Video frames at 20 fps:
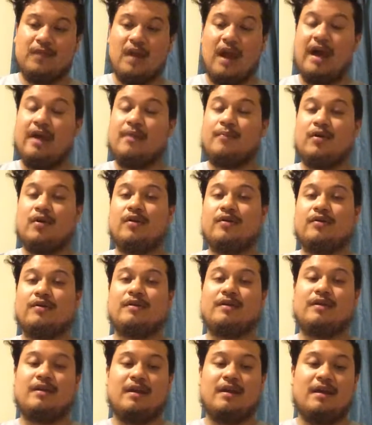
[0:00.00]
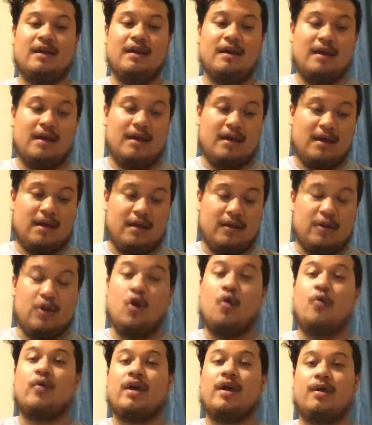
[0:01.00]
I personally
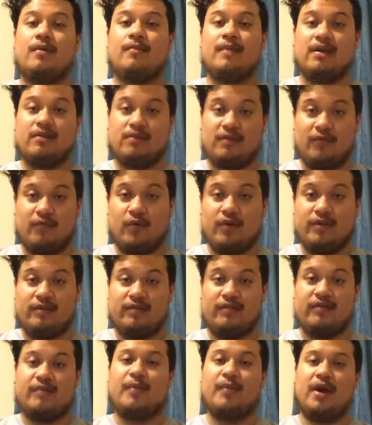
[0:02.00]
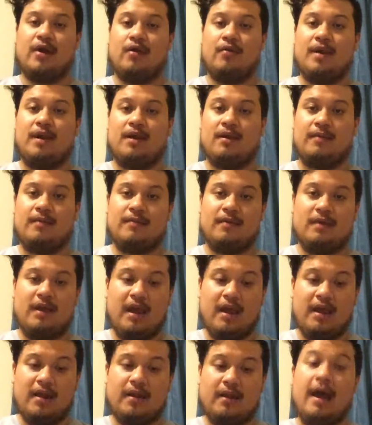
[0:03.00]
know him as the voice of Spider-Man,
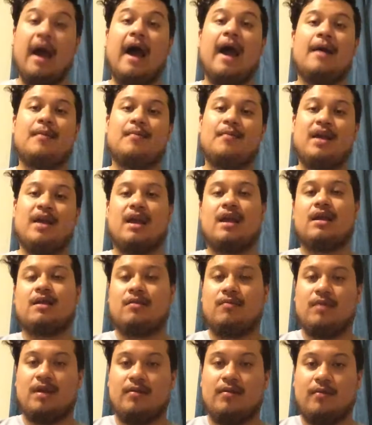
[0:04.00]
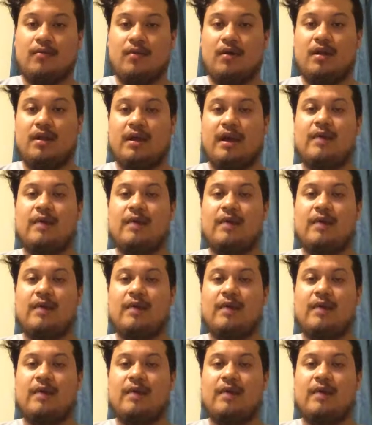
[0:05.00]
and I may get to meet him in Raleigh.